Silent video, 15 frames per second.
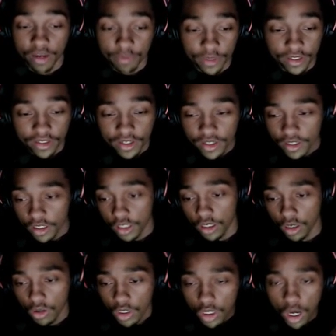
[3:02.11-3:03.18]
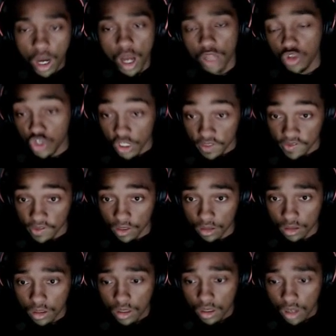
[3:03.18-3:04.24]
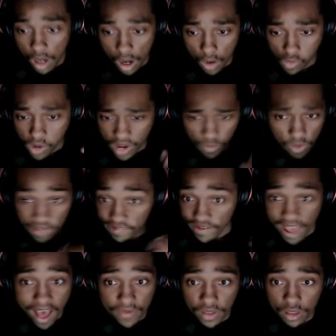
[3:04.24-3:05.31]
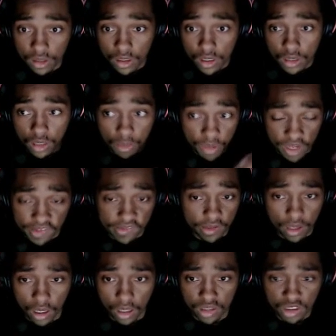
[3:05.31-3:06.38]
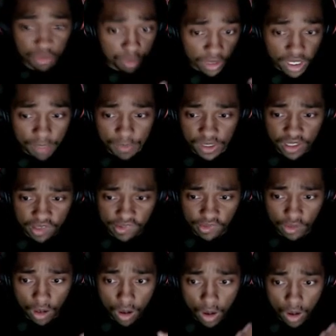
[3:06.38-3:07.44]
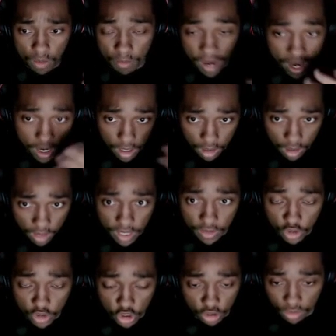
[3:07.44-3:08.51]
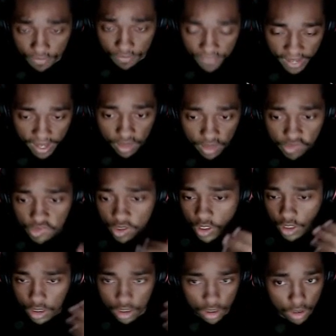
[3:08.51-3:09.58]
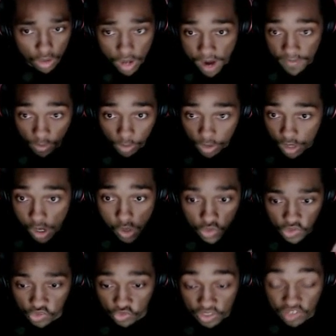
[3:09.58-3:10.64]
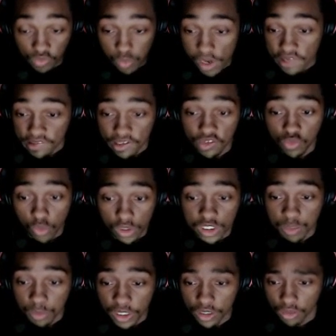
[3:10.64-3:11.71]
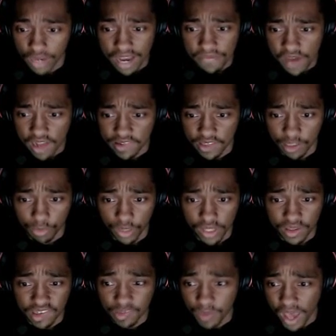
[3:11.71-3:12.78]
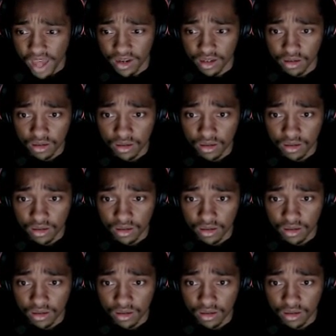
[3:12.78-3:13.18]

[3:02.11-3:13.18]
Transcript: But Jensen wasn't having the best split because by a lot of the general fans, everyone knows this was his worst split though. I've not seen him play this bad in.